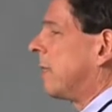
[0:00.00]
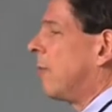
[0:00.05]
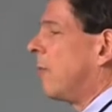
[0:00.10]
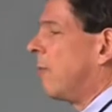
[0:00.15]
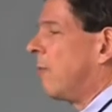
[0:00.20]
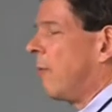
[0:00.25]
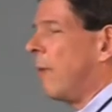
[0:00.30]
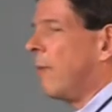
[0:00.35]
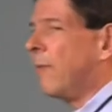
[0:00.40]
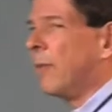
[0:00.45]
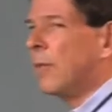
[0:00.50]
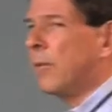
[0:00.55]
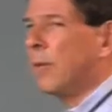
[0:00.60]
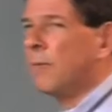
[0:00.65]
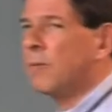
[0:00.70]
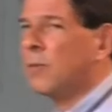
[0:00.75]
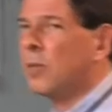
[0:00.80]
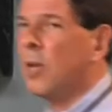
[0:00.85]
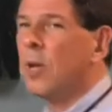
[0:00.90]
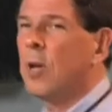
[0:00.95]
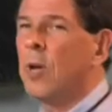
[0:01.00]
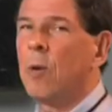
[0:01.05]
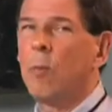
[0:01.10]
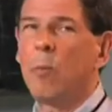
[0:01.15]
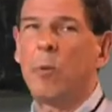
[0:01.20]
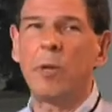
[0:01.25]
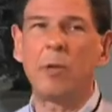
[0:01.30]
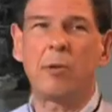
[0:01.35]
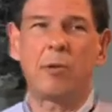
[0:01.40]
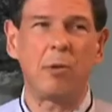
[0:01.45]
derivatives
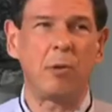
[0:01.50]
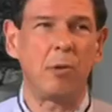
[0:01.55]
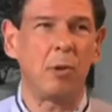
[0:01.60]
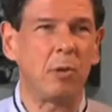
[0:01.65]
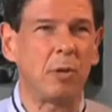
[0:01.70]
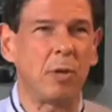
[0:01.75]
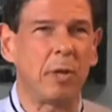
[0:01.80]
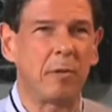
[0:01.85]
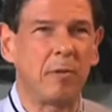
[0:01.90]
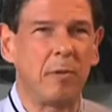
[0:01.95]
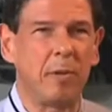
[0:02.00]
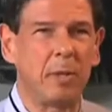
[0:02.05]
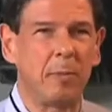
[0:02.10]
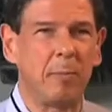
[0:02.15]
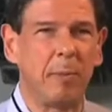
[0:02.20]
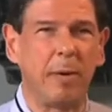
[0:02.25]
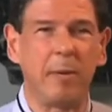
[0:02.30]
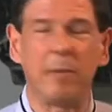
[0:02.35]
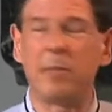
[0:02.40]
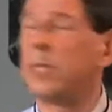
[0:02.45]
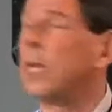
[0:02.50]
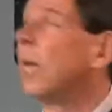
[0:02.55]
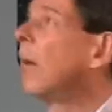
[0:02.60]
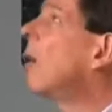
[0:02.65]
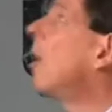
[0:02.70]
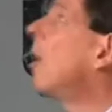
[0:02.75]
we introduced for transparency